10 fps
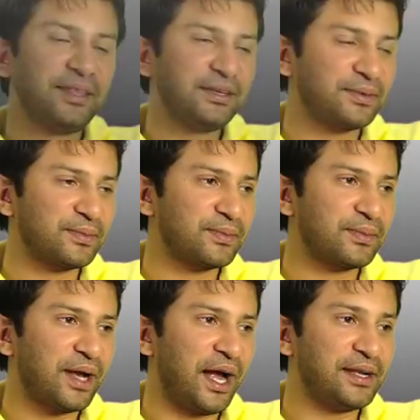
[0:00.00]
think
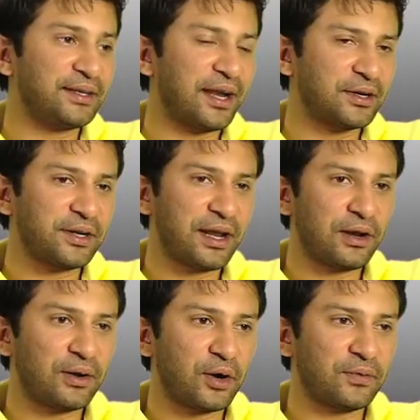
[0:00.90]
I'd like to tell a
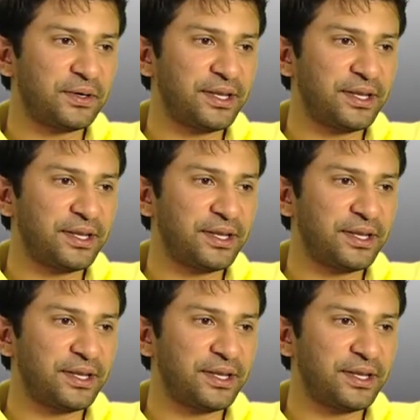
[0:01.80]
lot of the